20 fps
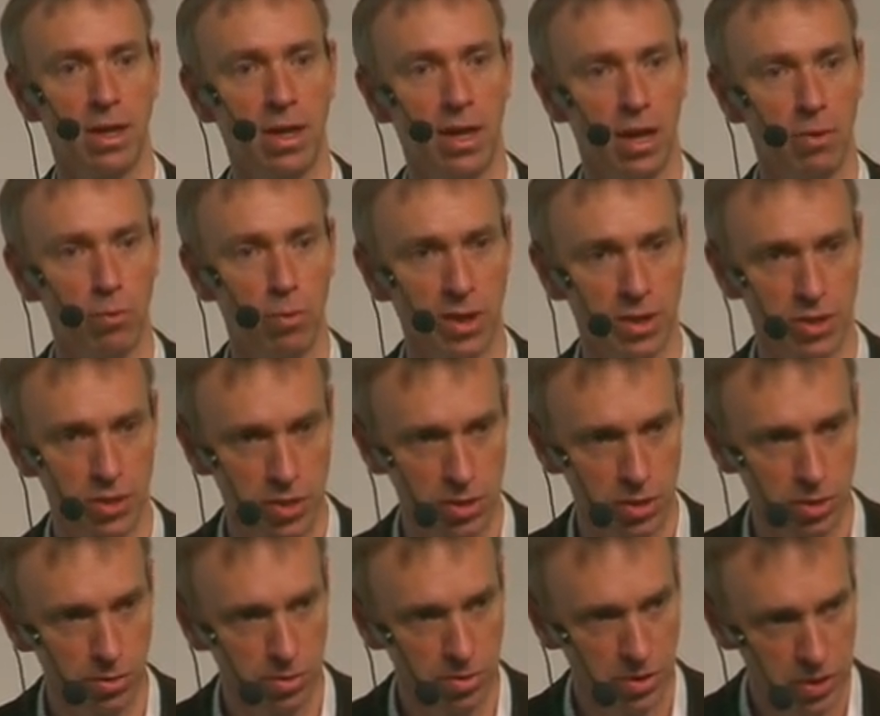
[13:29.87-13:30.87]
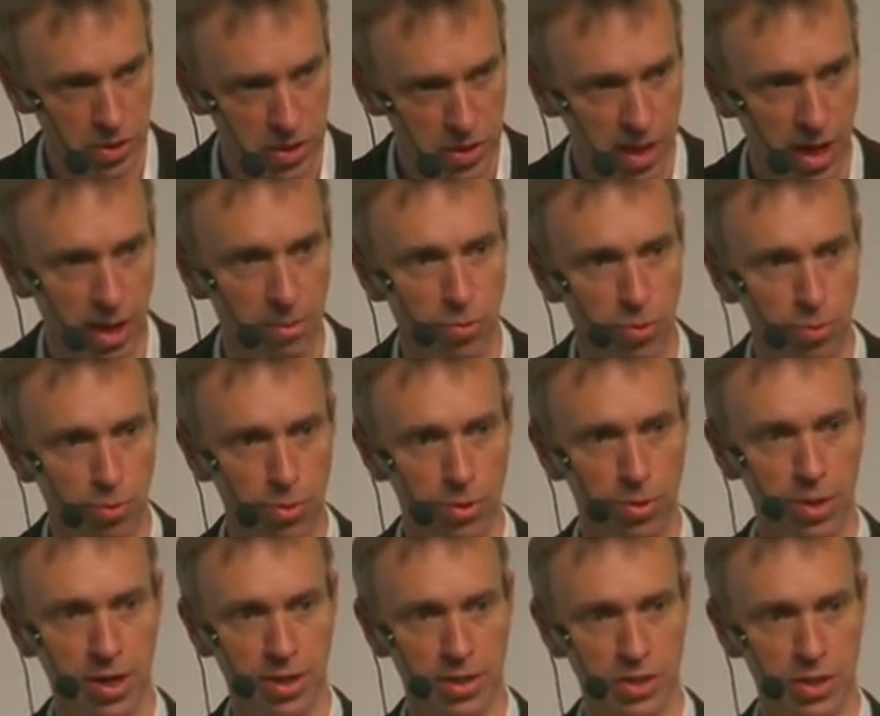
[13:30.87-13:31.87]
in which students step through
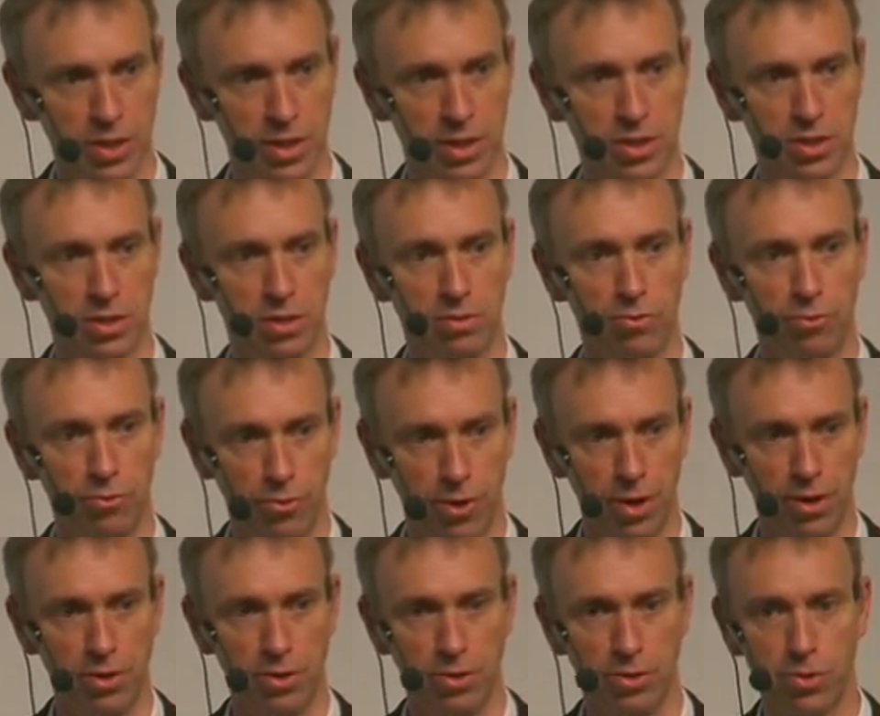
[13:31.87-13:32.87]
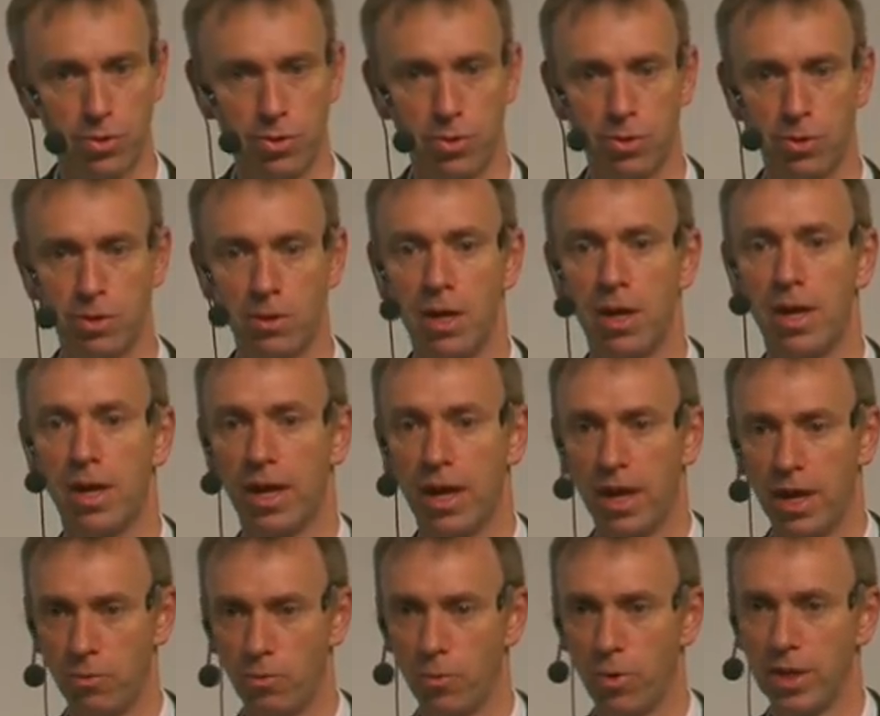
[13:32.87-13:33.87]
a consistent front door
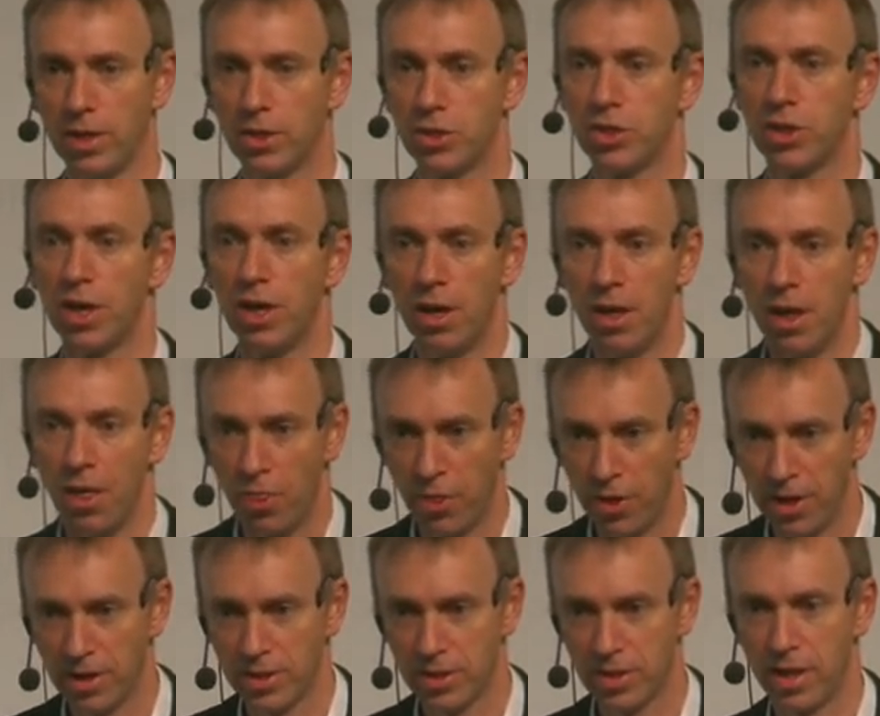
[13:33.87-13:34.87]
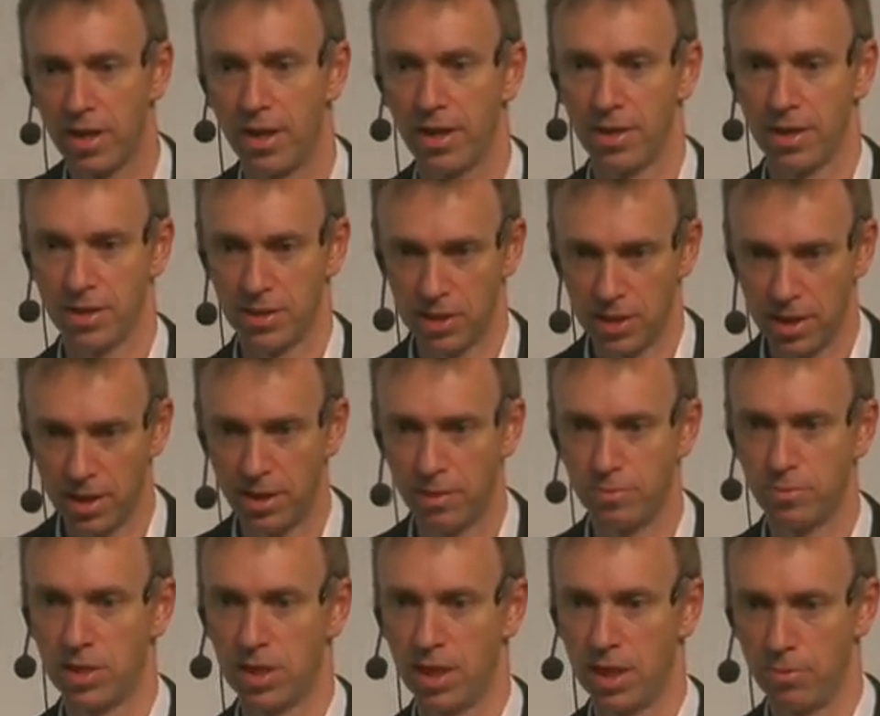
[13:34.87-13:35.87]
in which things like their
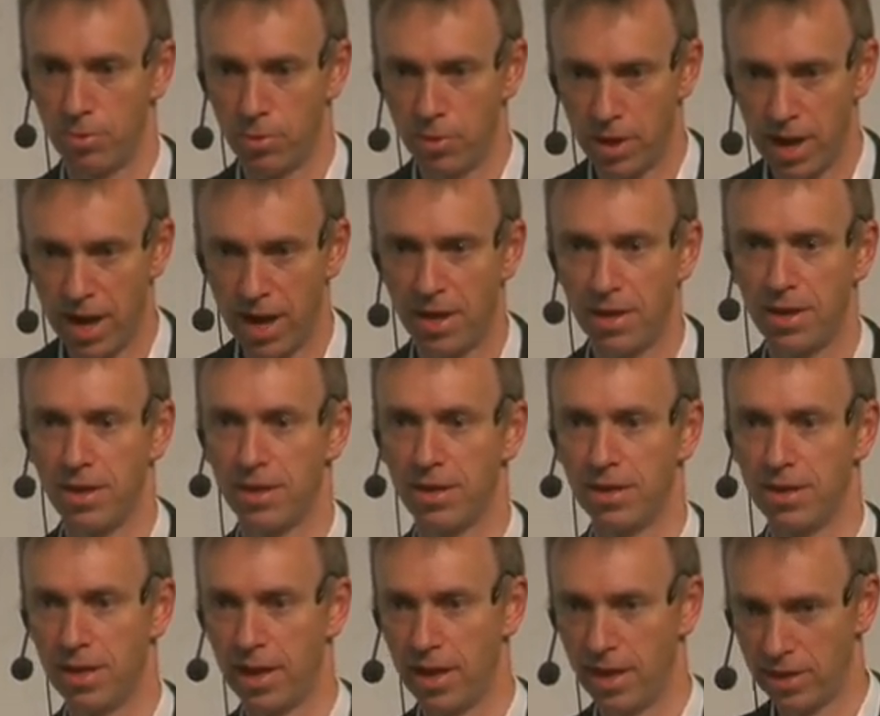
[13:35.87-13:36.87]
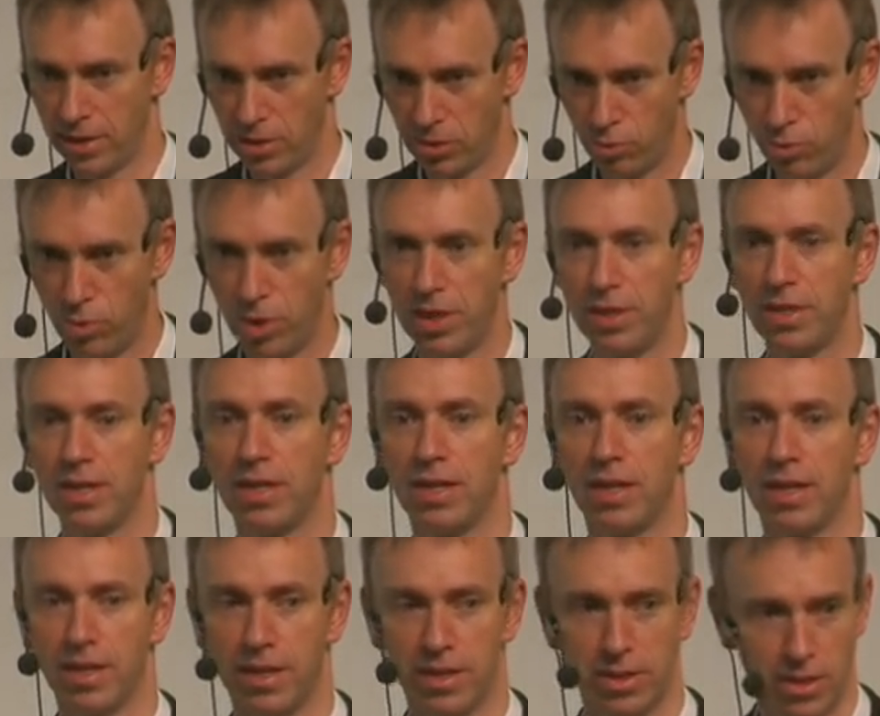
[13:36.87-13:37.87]
timetable, hand in dates, reading
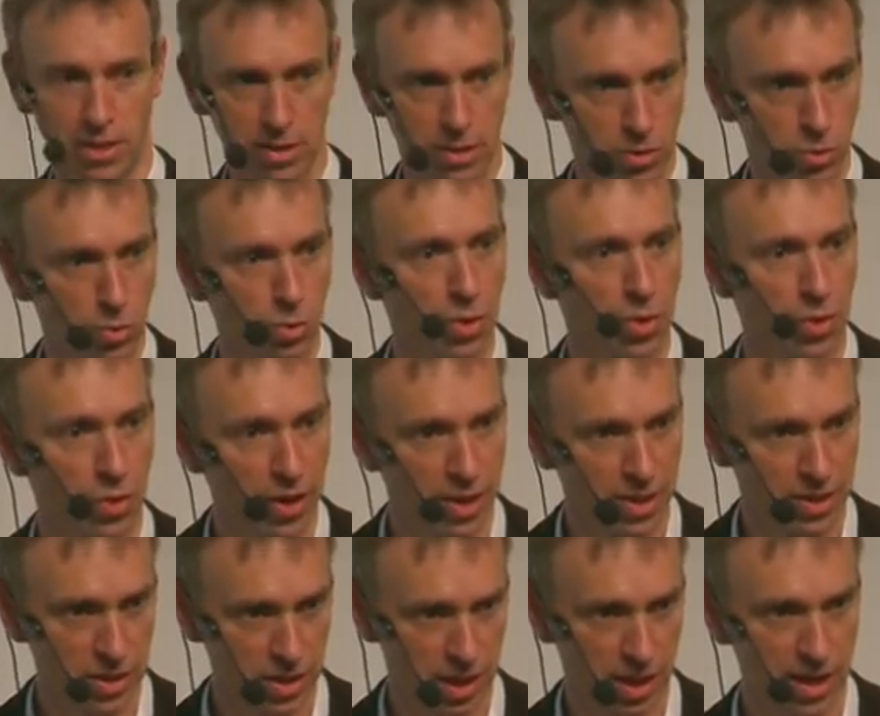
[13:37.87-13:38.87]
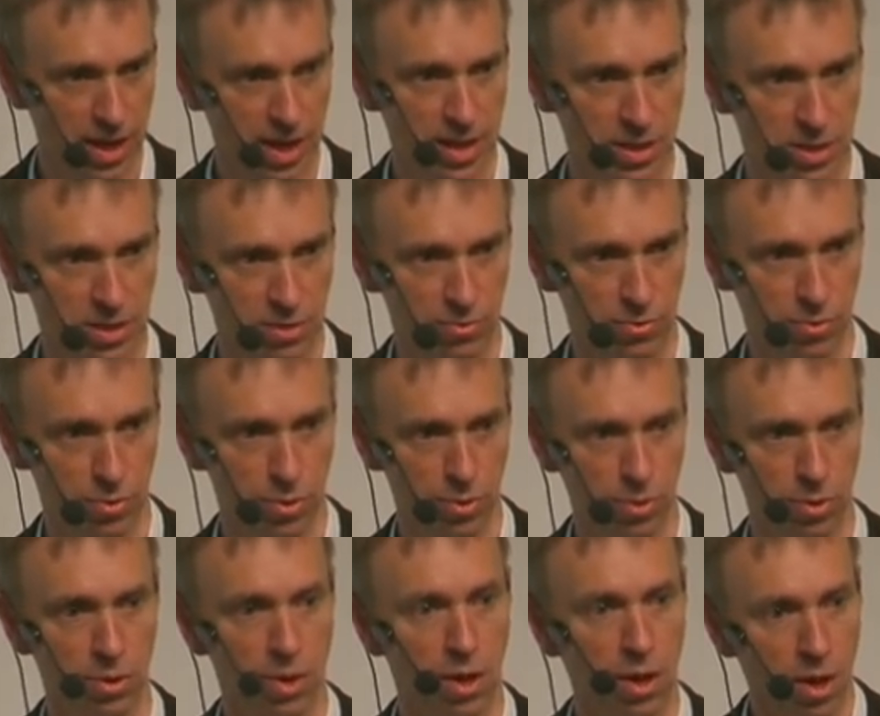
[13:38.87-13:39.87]
lists, all the things they'd asked
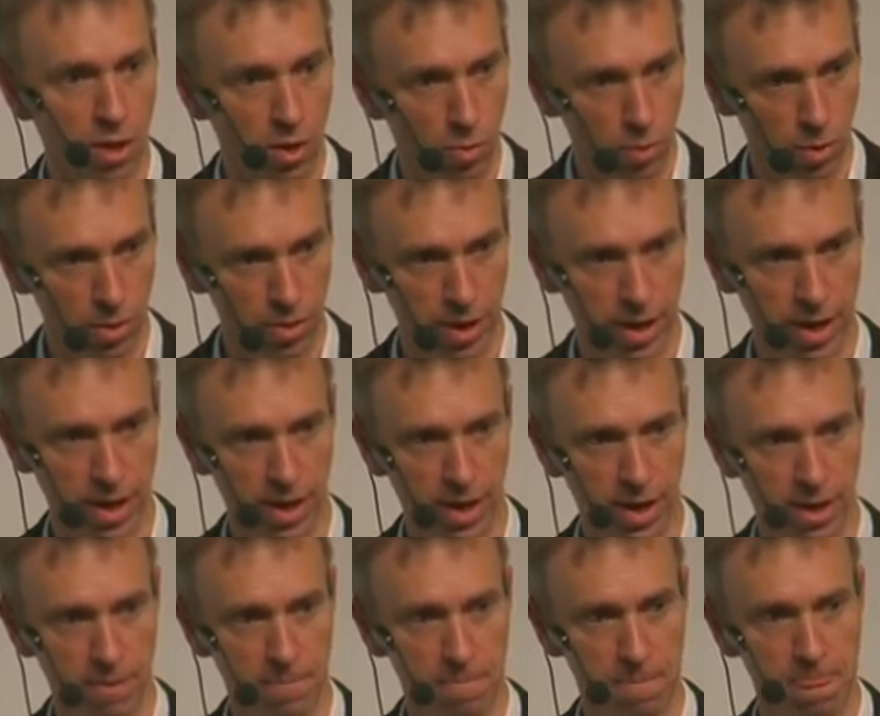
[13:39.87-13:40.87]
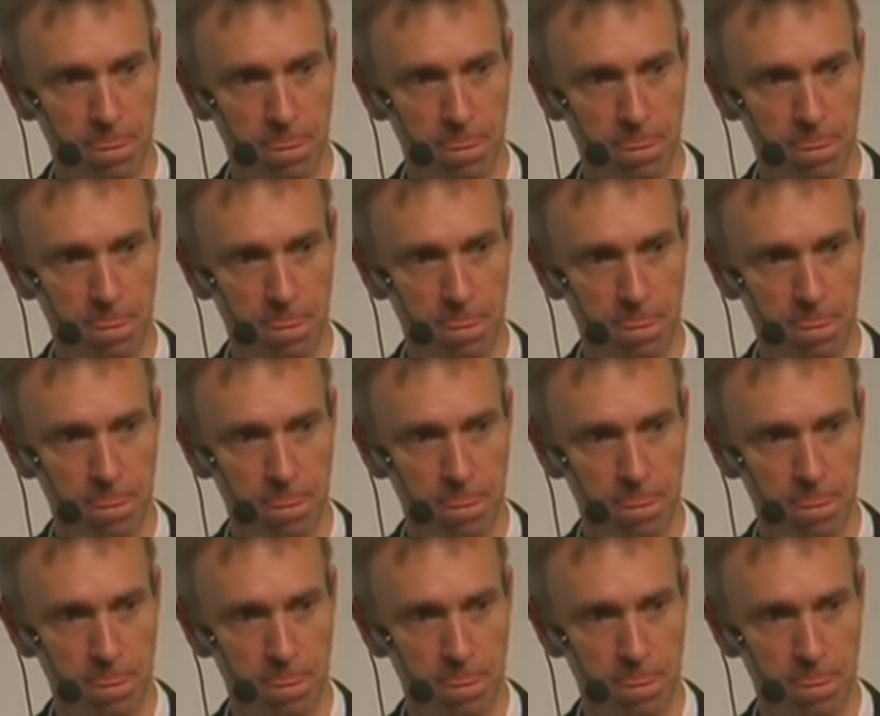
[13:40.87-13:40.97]
for were there.